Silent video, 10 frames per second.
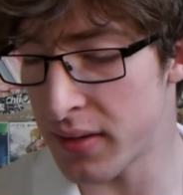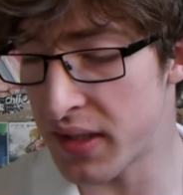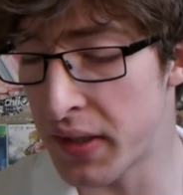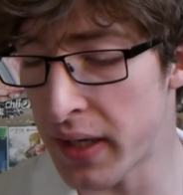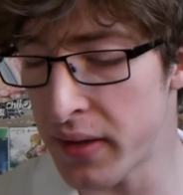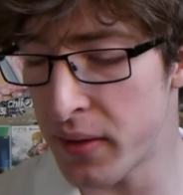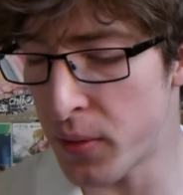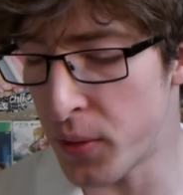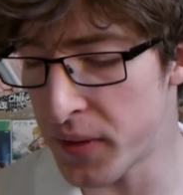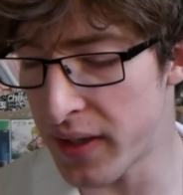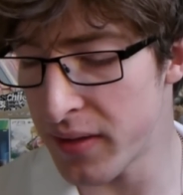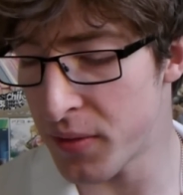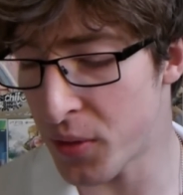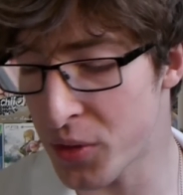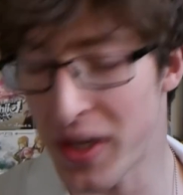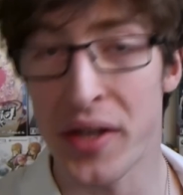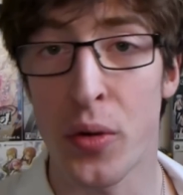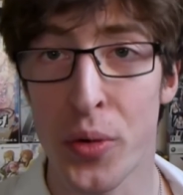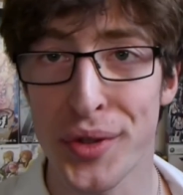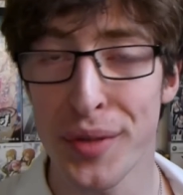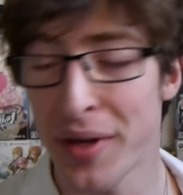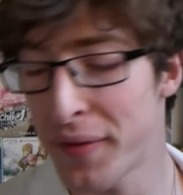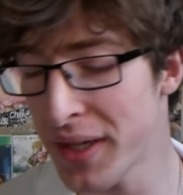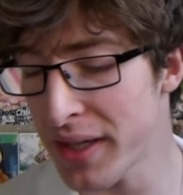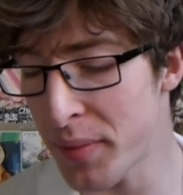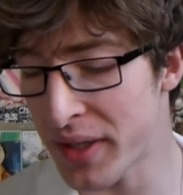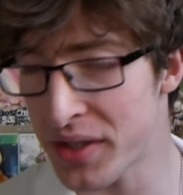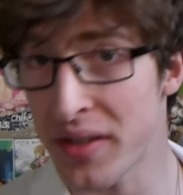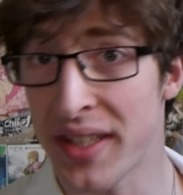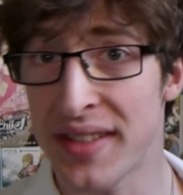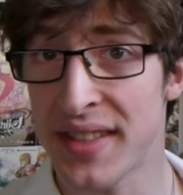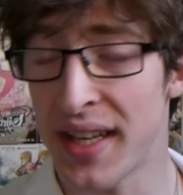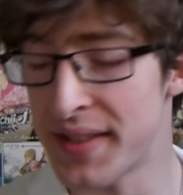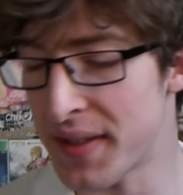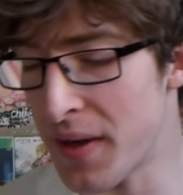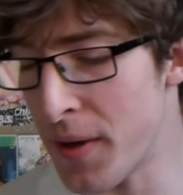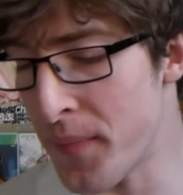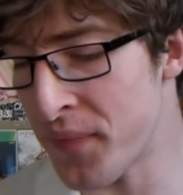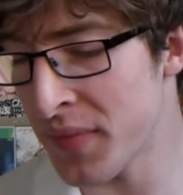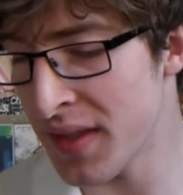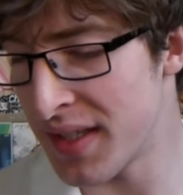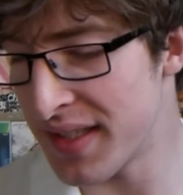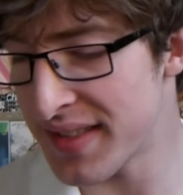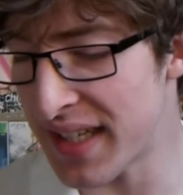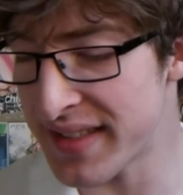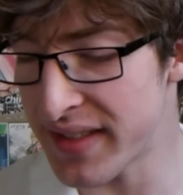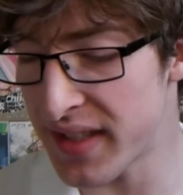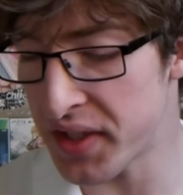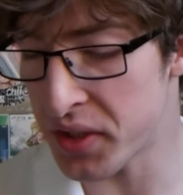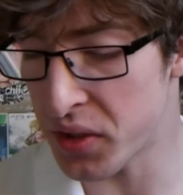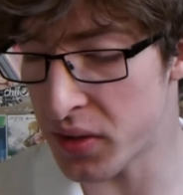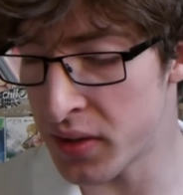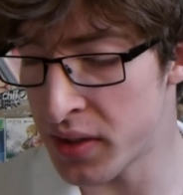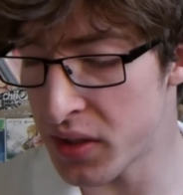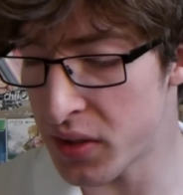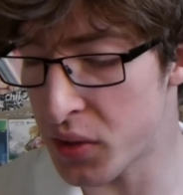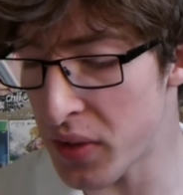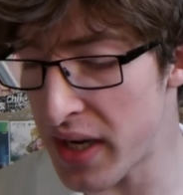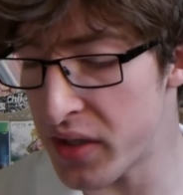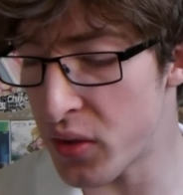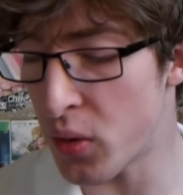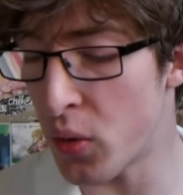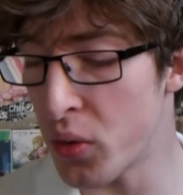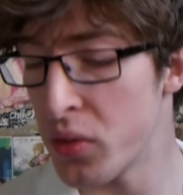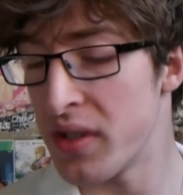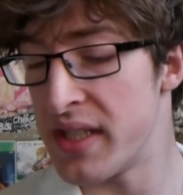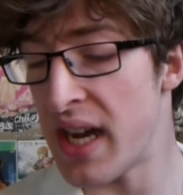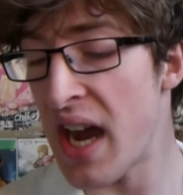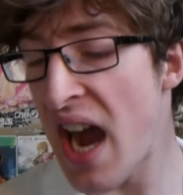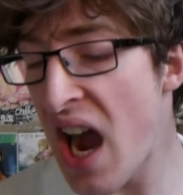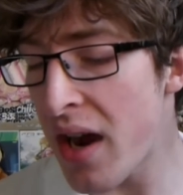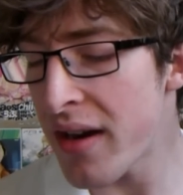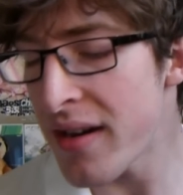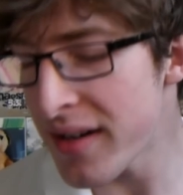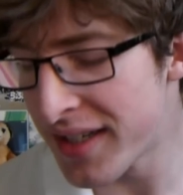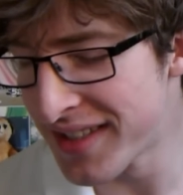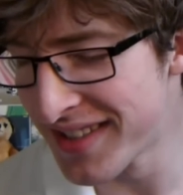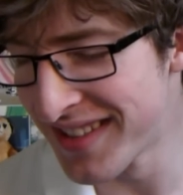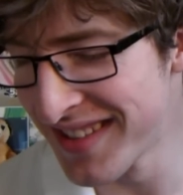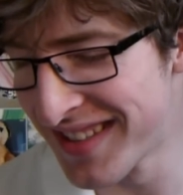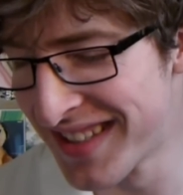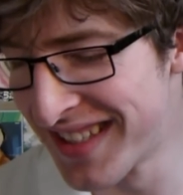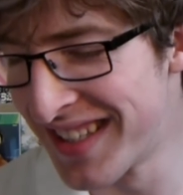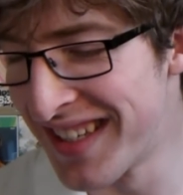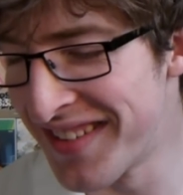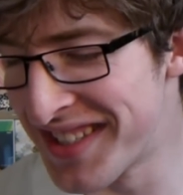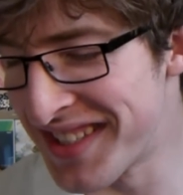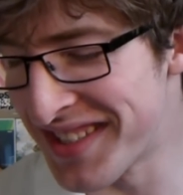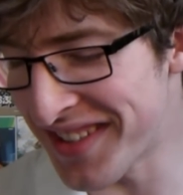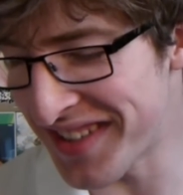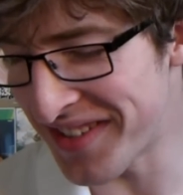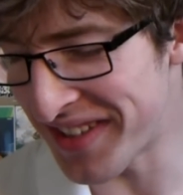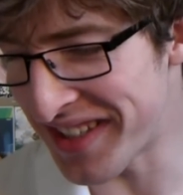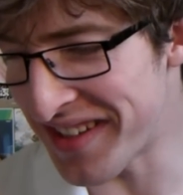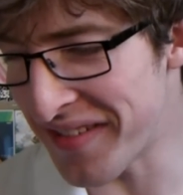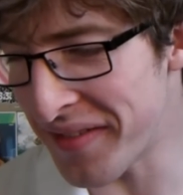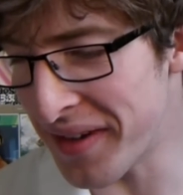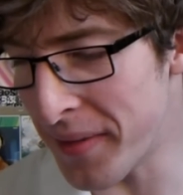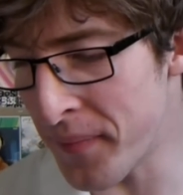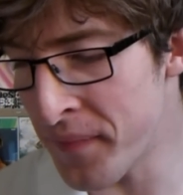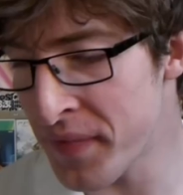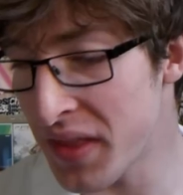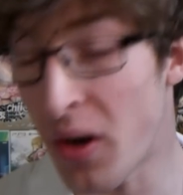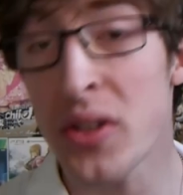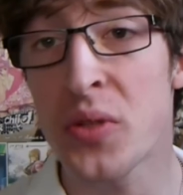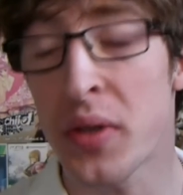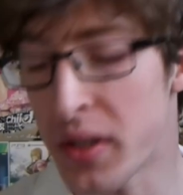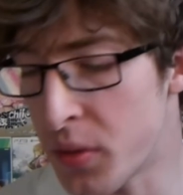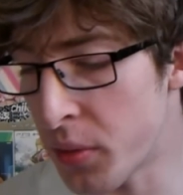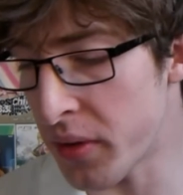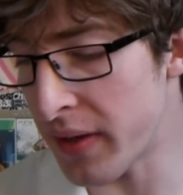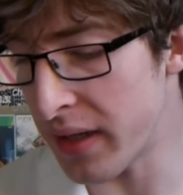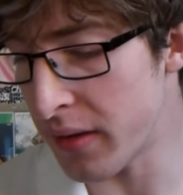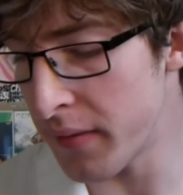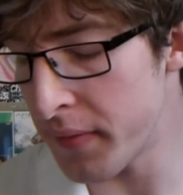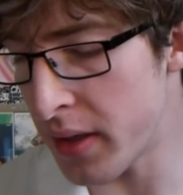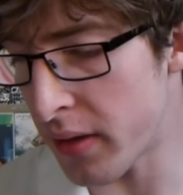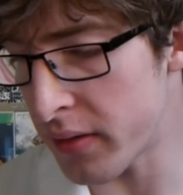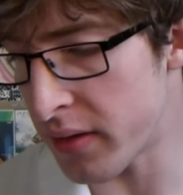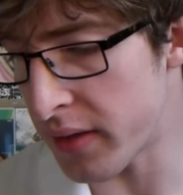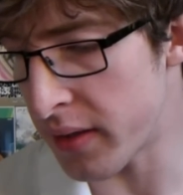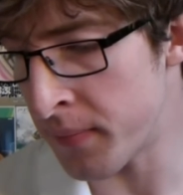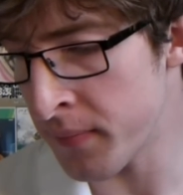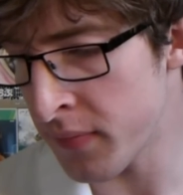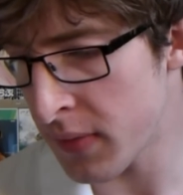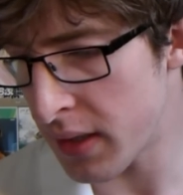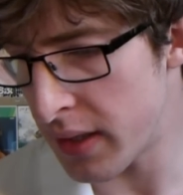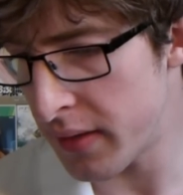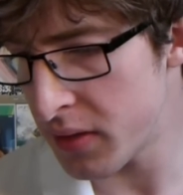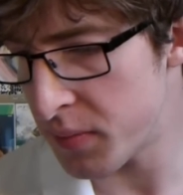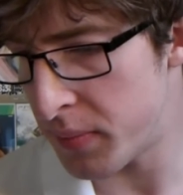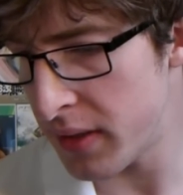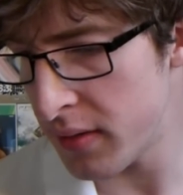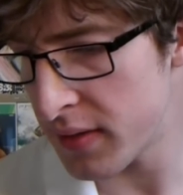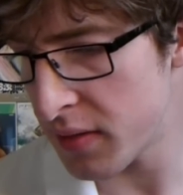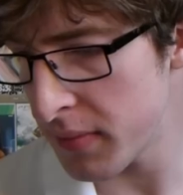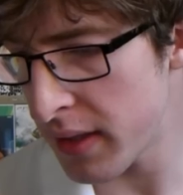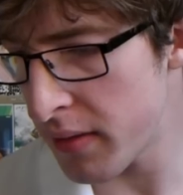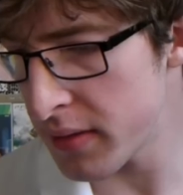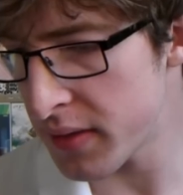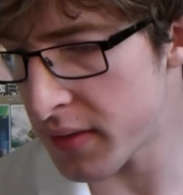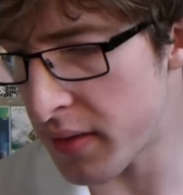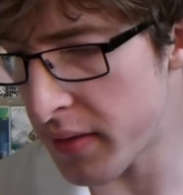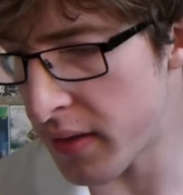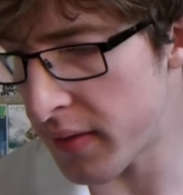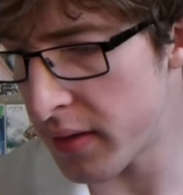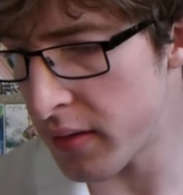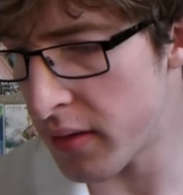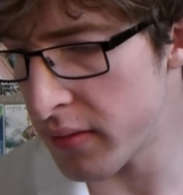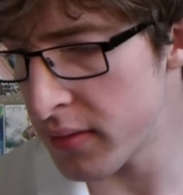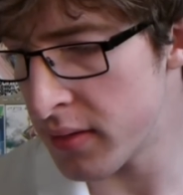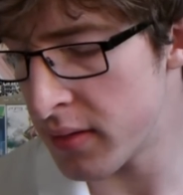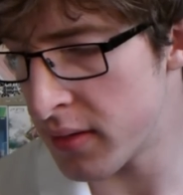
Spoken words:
Grand Order, or Grand Order, but if you look at the picture it says Steins Gate / Grand Order, which is already weird enough. The art's really cool though, I love the art on it. And there's been some characters on there that aren't,